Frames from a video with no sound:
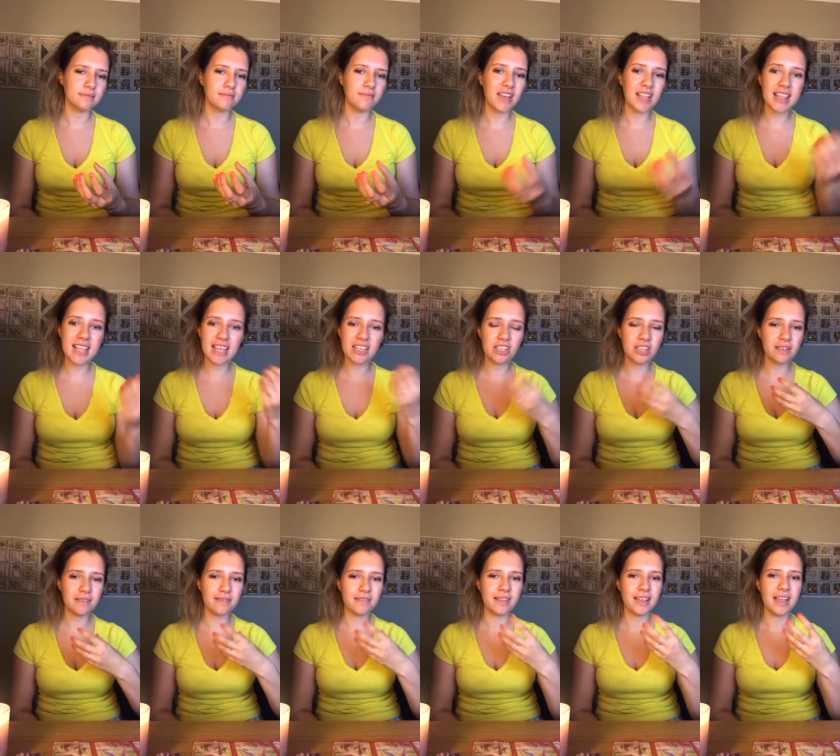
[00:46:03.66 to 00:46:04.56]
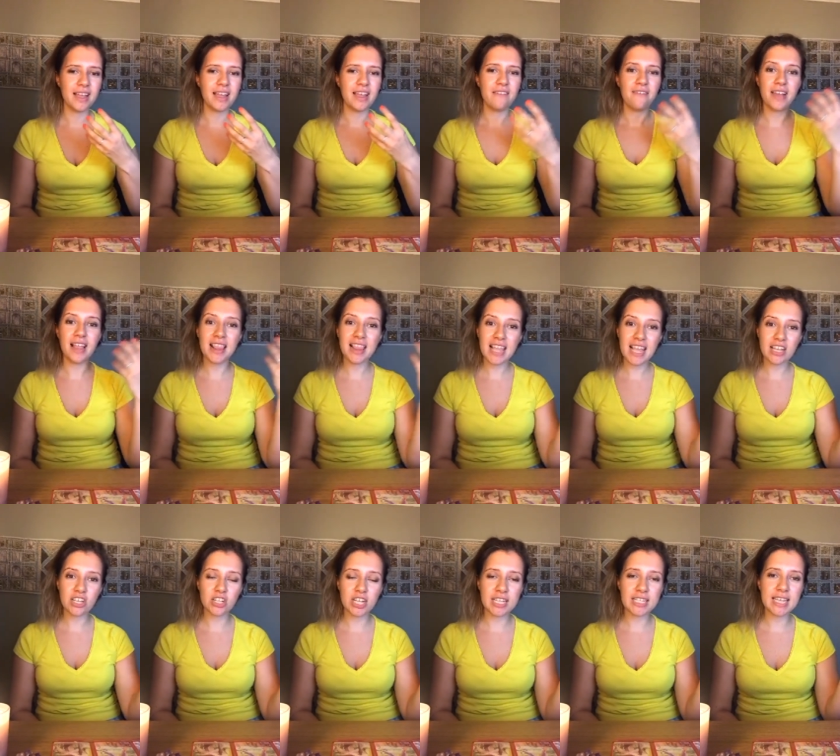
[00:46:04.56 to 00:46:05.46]
They're, li- they're
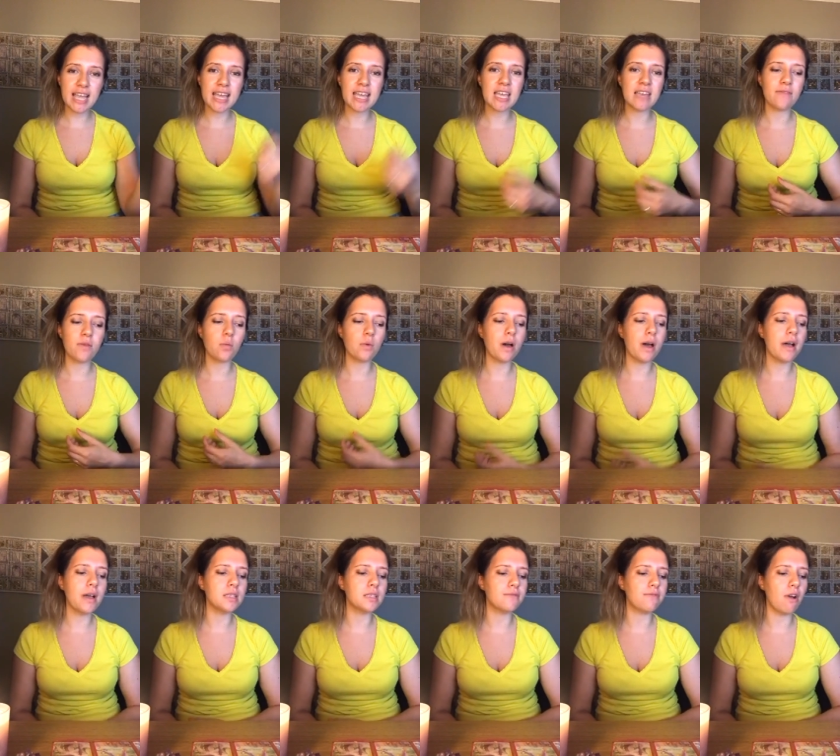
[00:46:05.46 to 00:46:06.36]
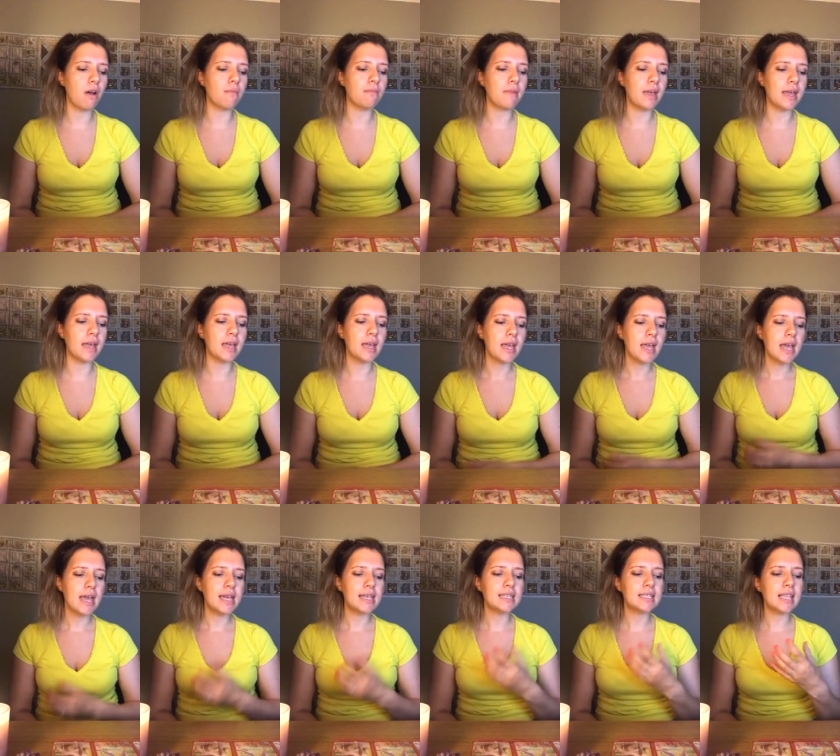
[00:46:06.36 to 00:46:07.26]
literally taking the words from me.
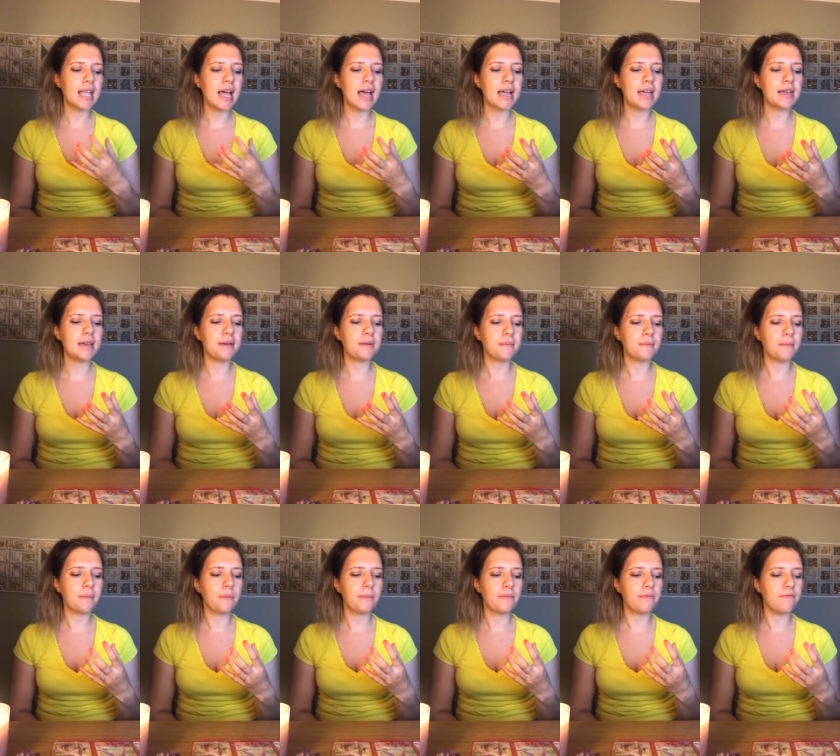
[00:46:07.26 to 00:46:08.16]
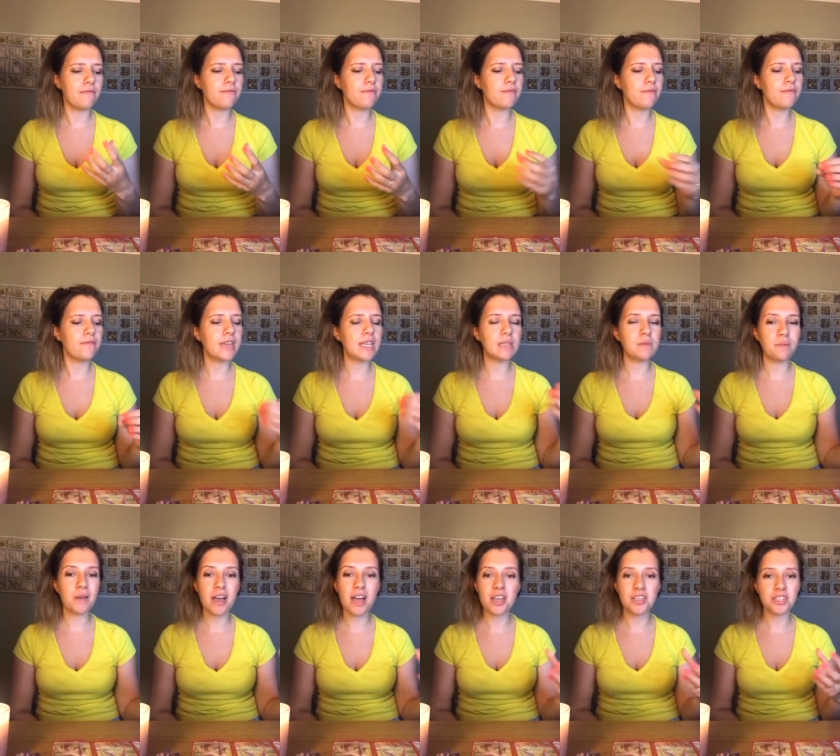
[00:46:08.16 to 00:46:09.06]
It's like this
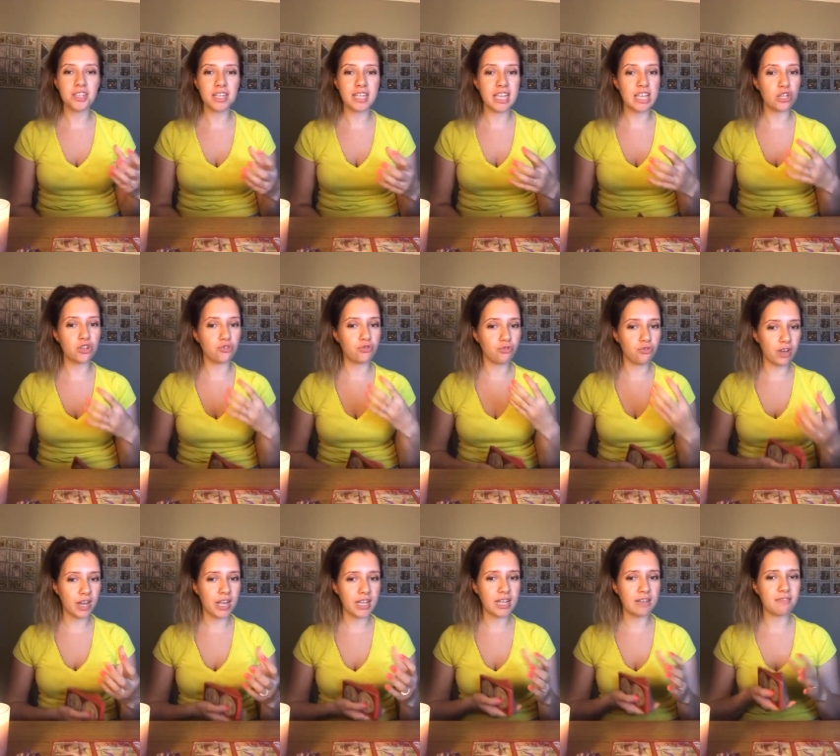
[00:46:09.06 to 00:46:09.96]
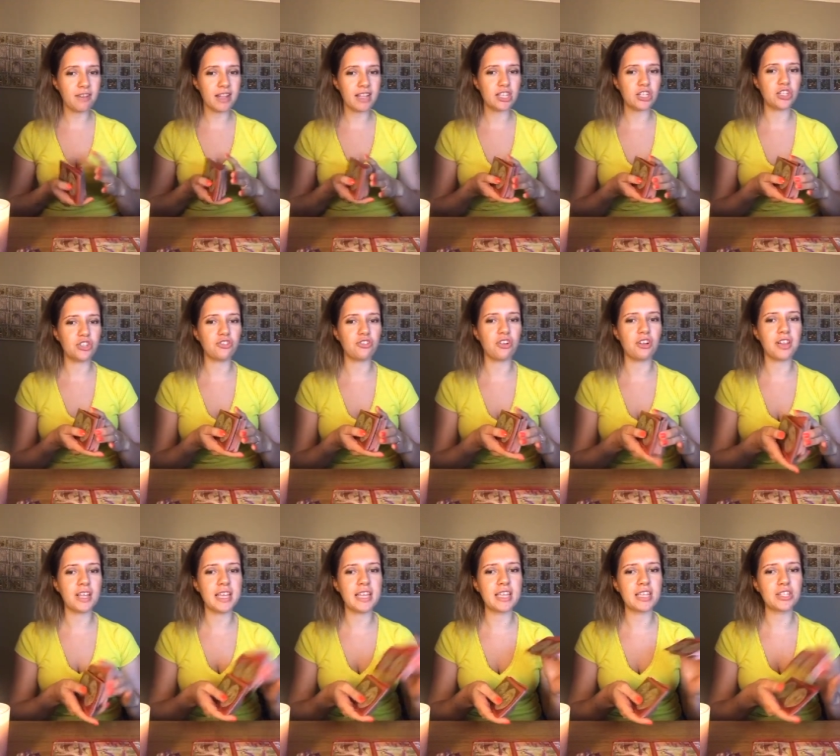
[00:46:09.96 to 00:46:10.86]
person is really, really
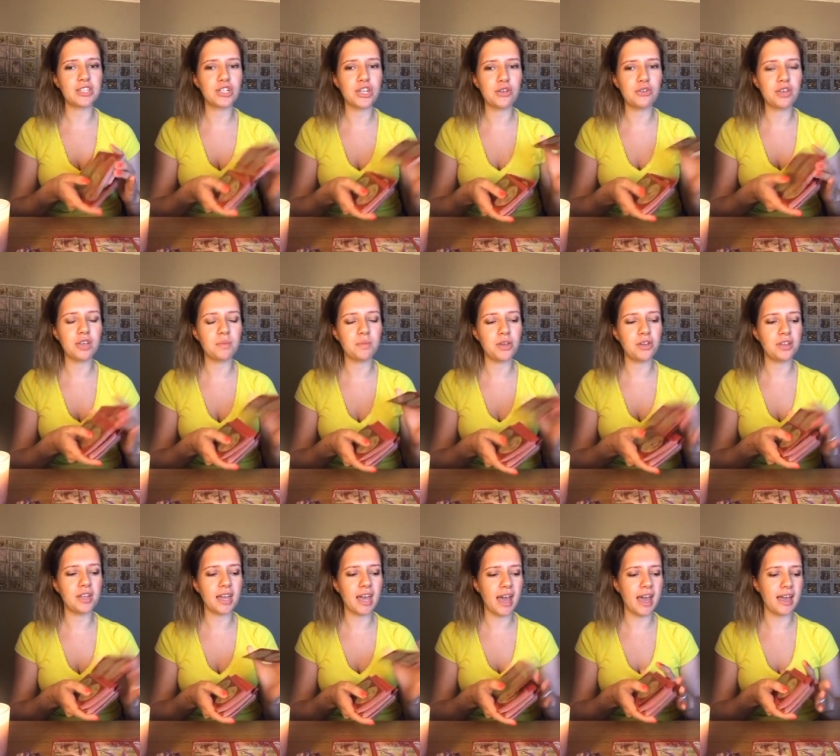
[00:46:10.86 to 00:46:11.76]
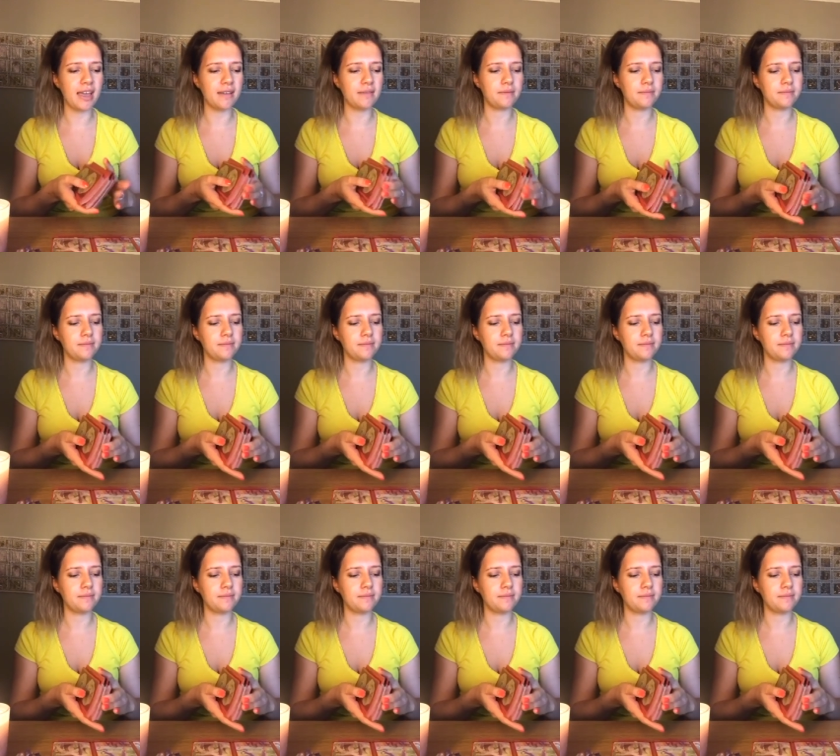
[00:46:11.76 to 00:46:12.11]
struggling to communicate.